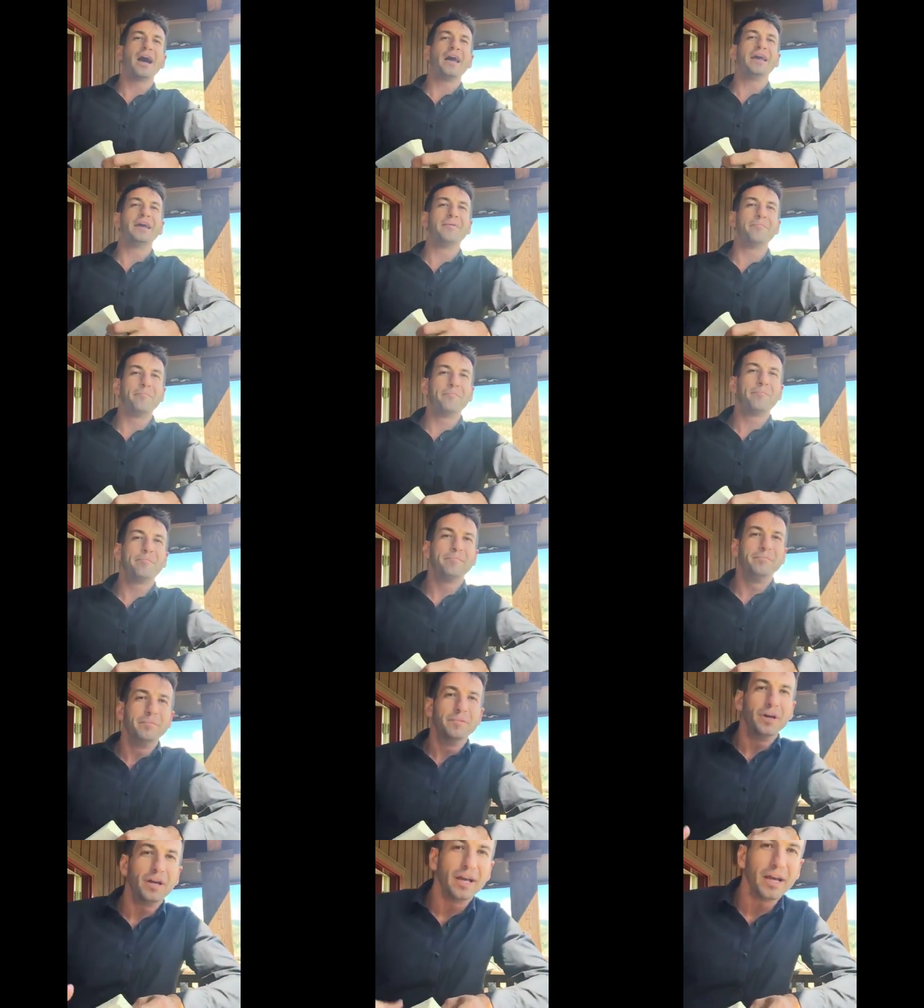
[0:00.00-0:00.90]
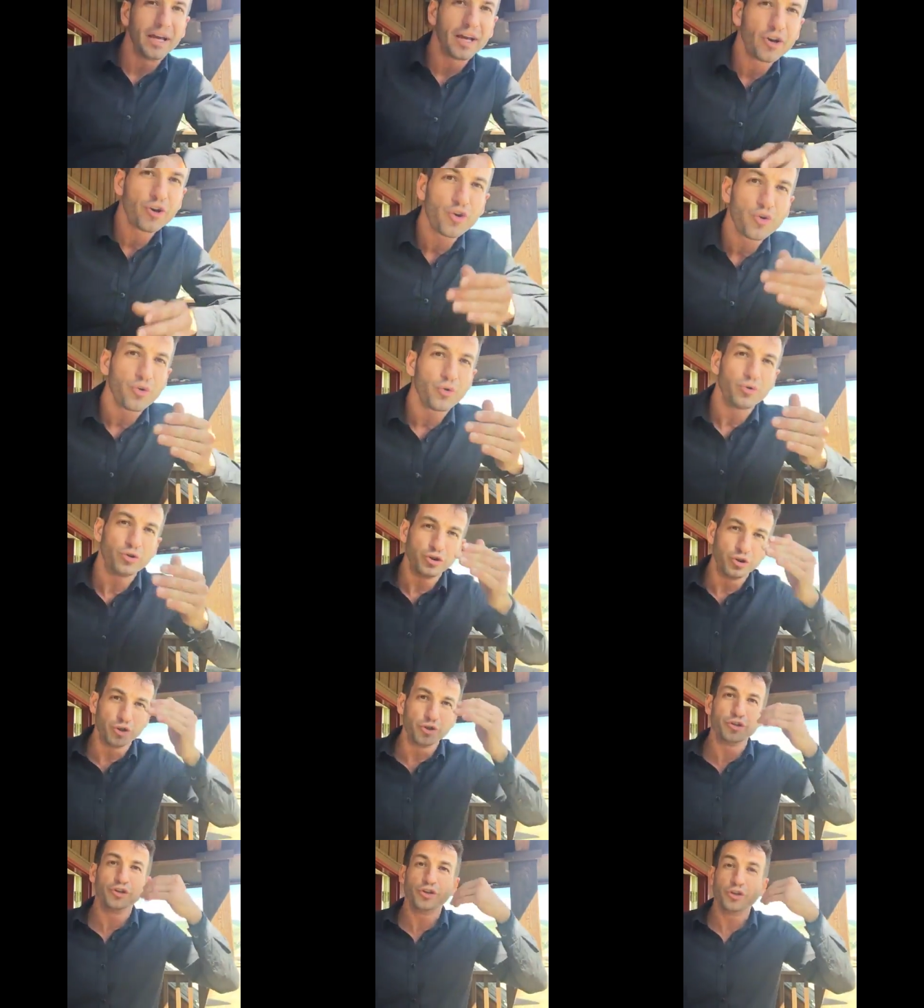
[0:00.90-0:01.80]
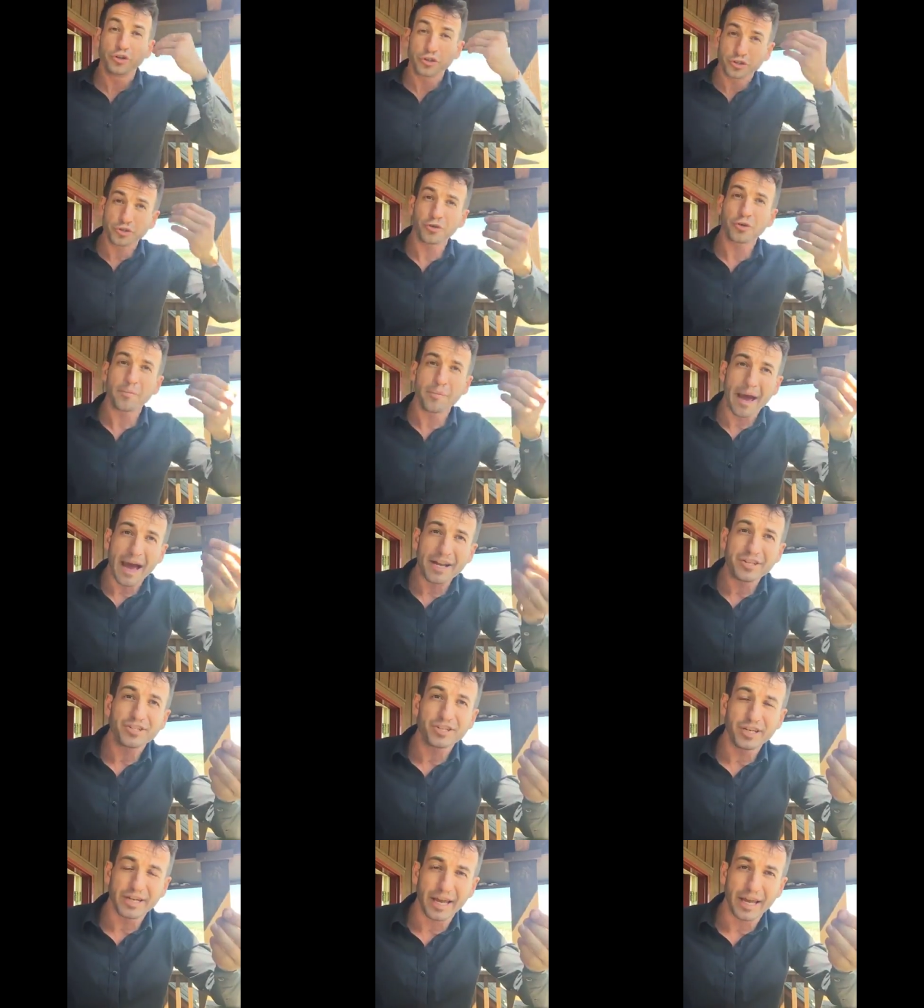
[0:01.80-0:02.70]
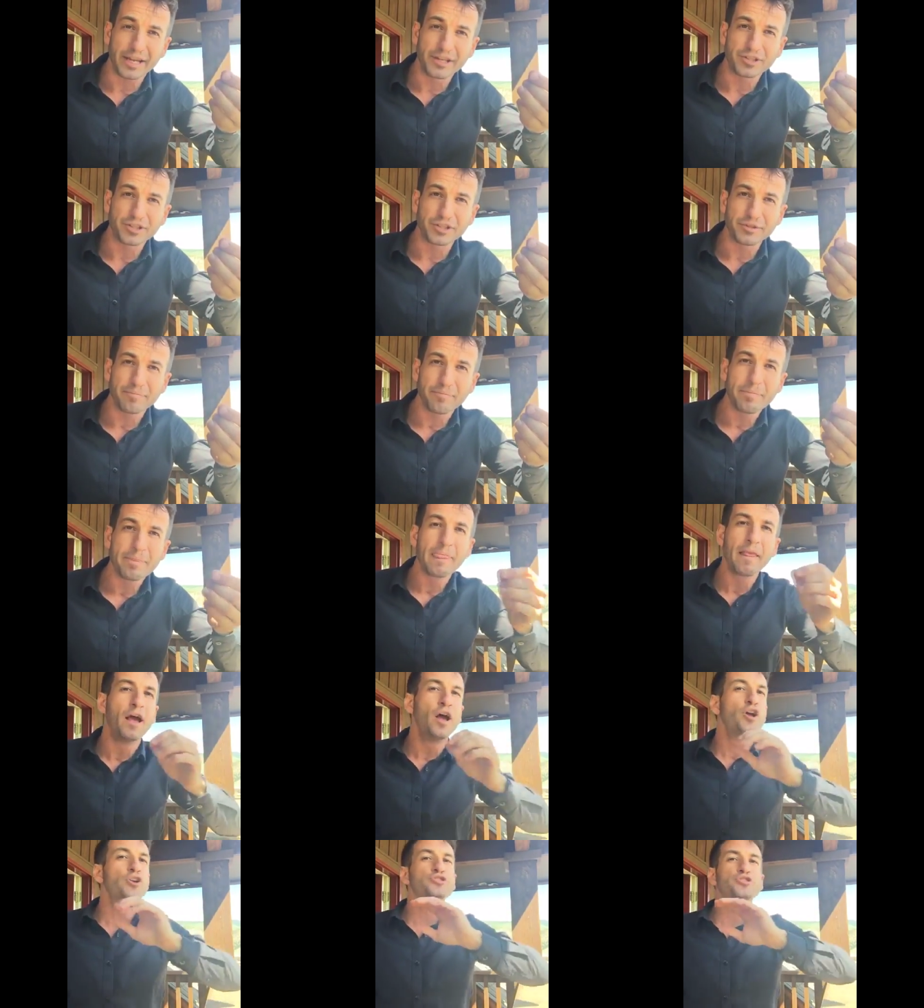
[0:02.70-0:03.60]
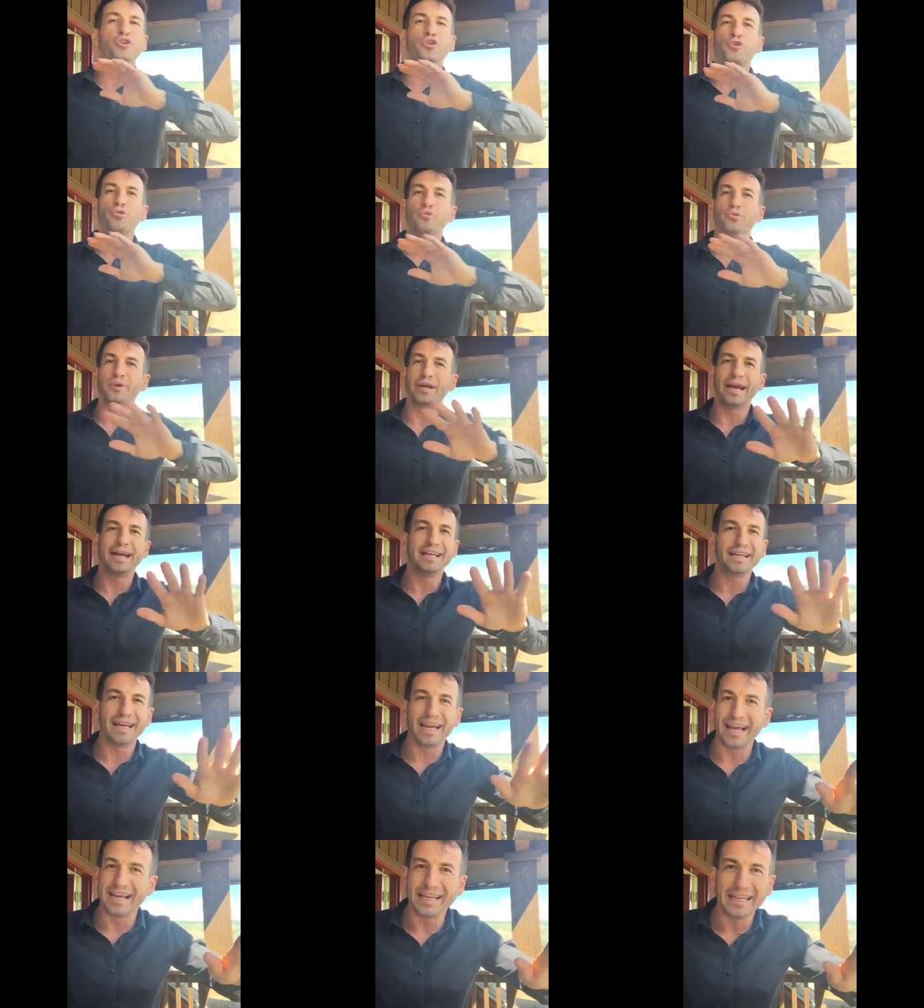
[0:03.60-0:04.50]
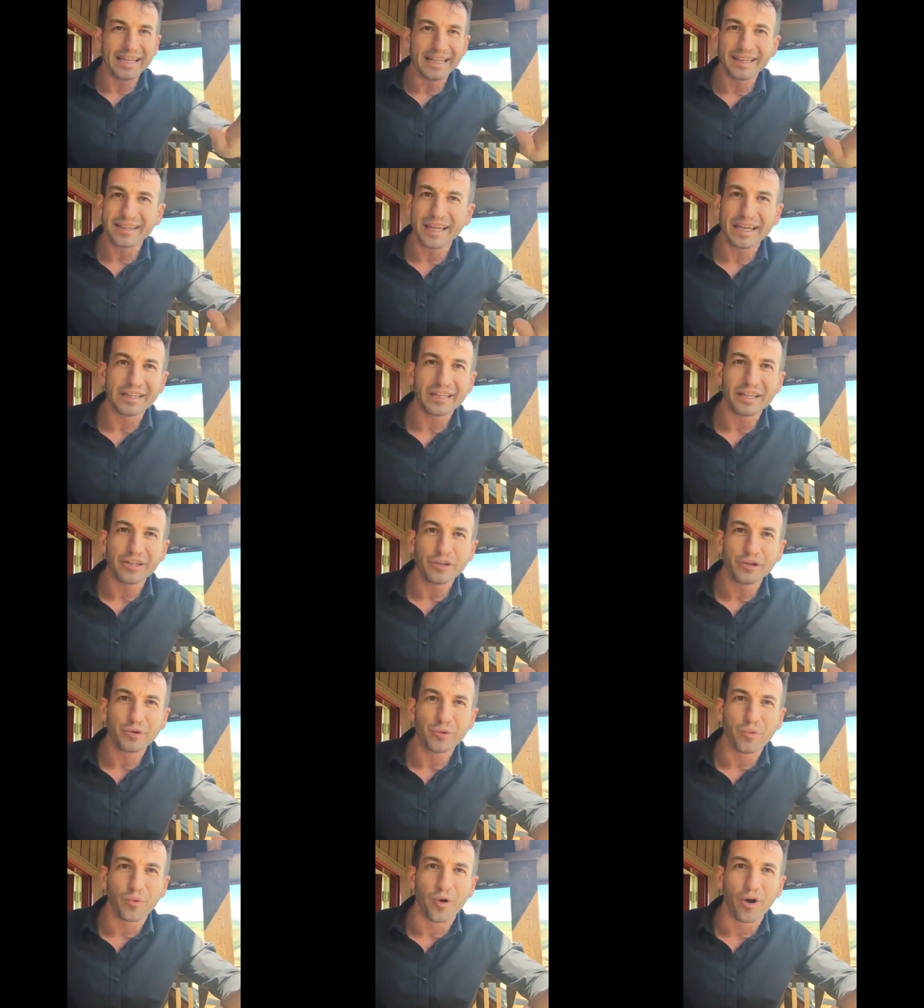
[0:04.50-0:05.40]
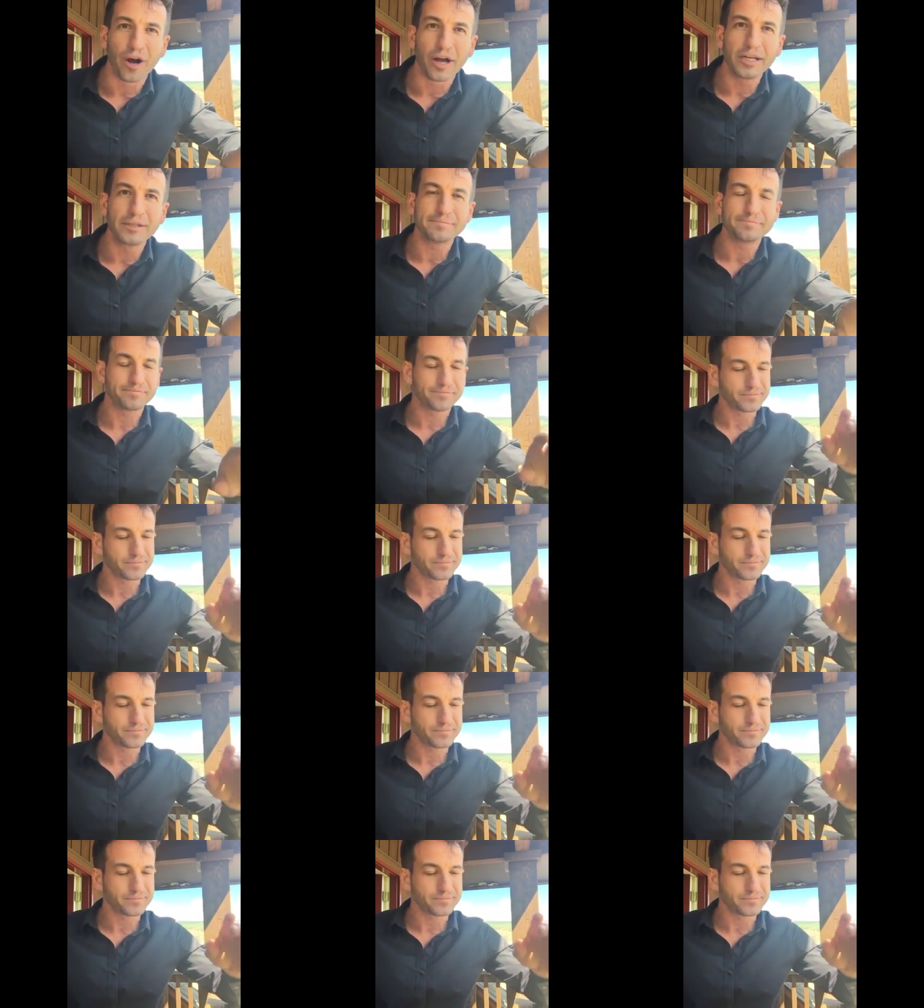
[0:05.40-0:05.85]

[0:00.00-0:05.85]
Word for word: you use your imagination to create anything that you want.